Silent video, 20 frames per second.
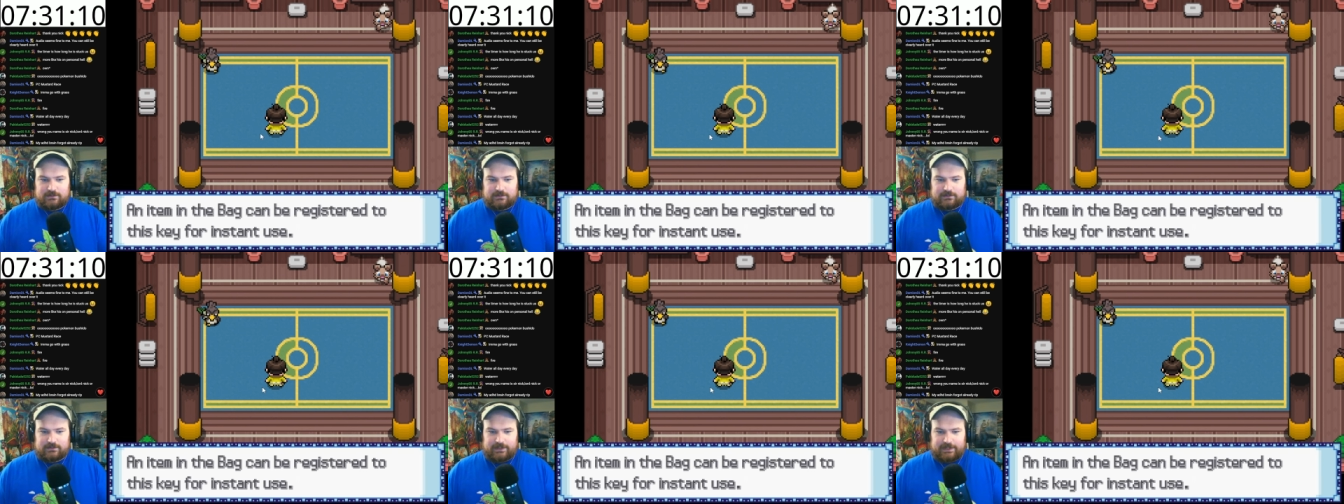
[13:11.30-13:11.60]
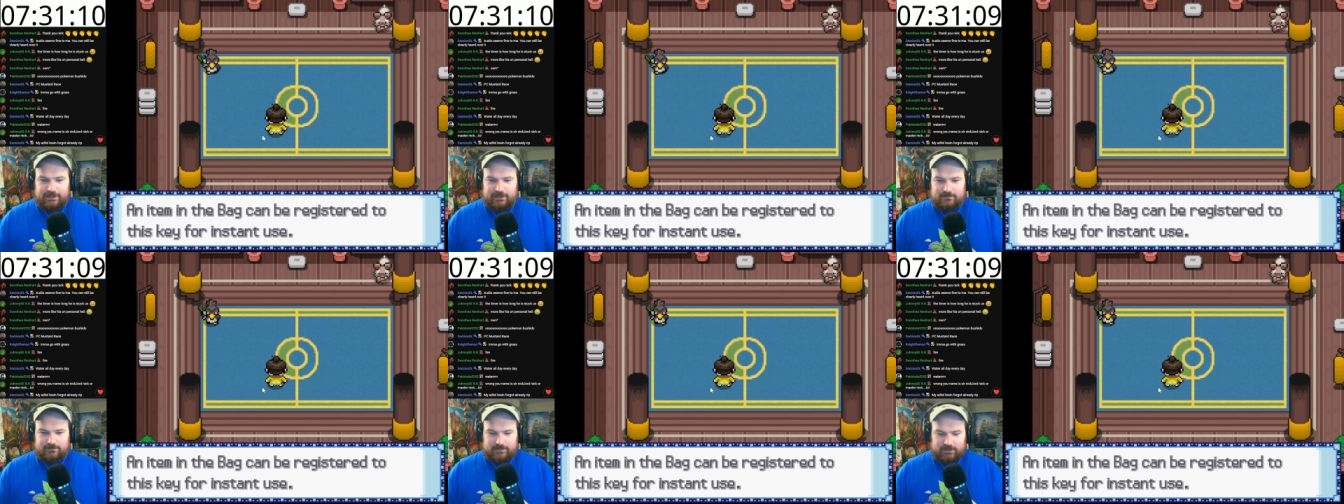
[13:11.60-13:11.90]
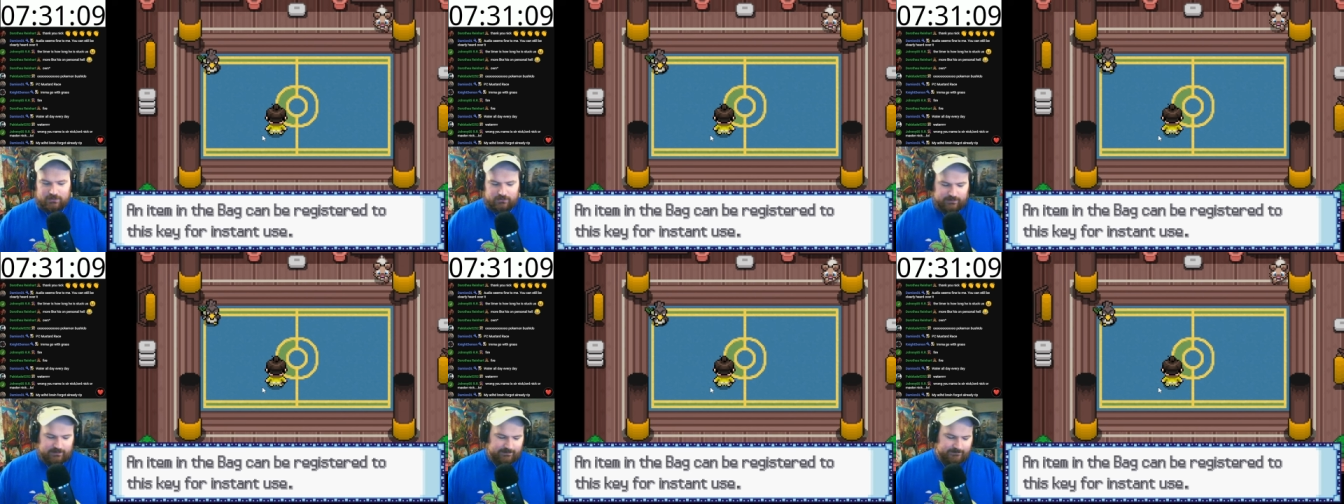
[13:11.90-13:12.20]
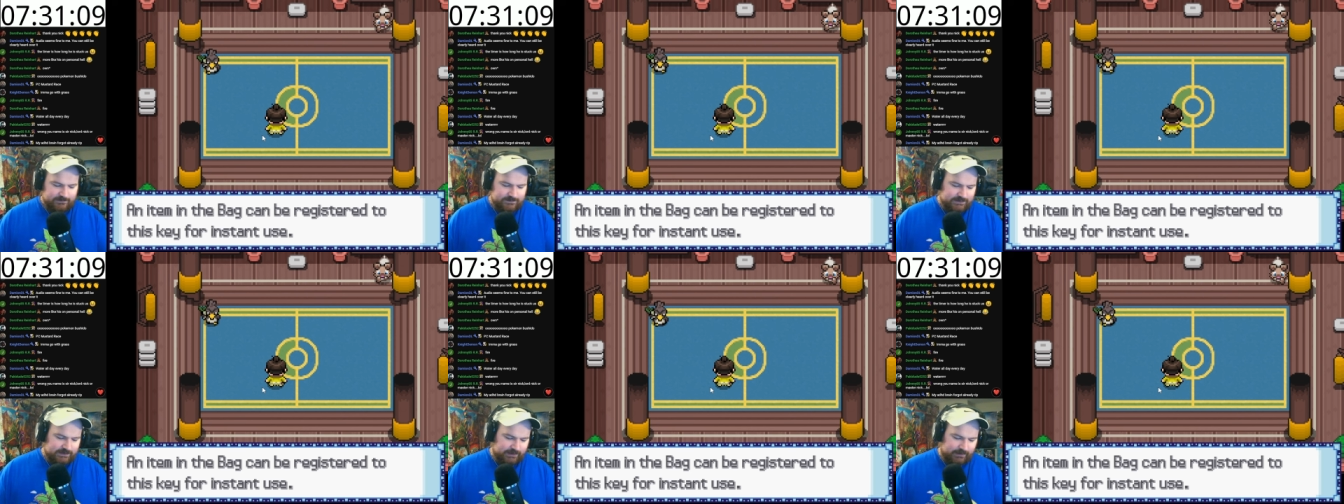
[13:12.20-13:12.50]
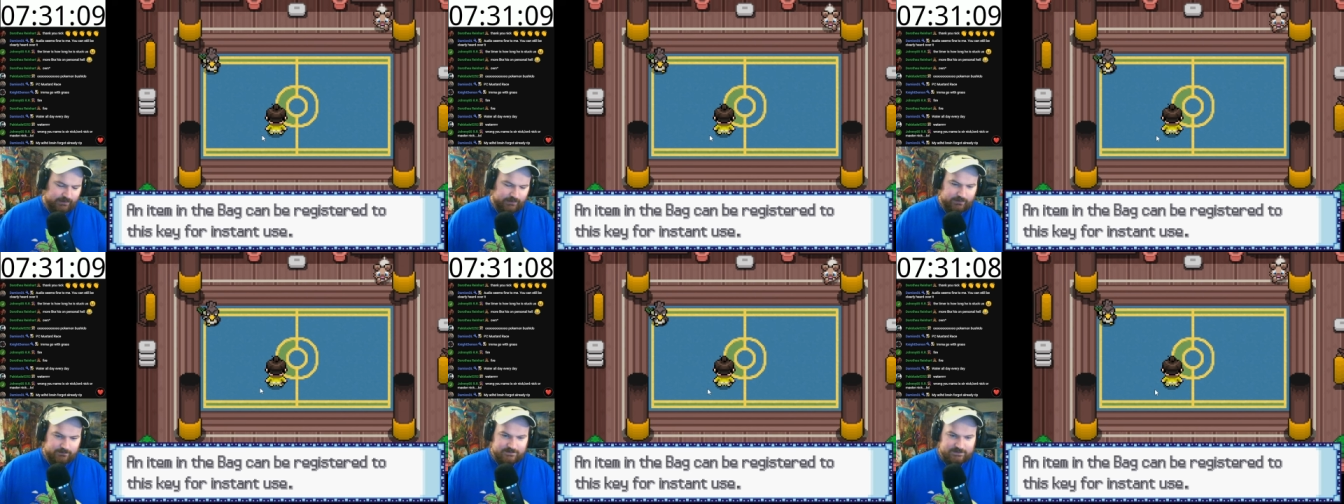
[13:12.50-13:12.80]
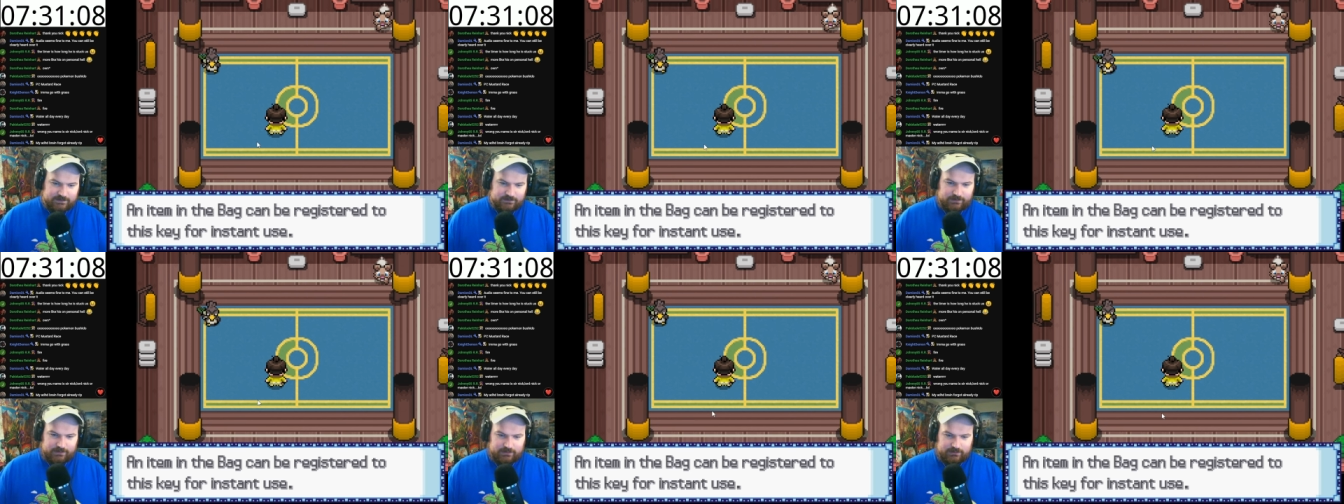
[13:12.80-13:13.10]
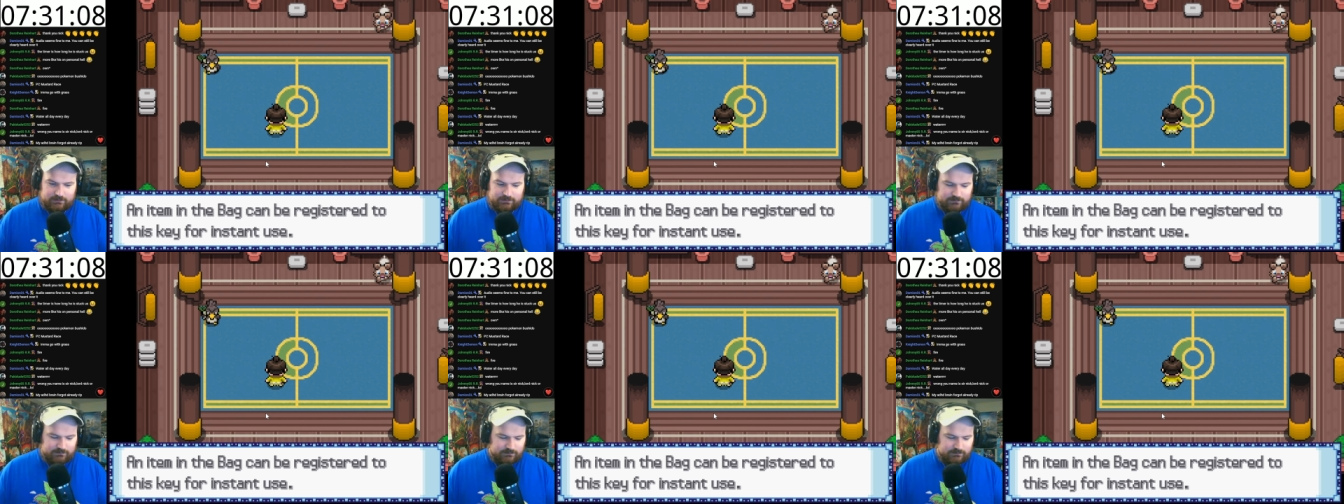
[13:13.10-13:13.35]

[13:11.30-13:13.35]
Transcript: An item? No, F is key items. Okay.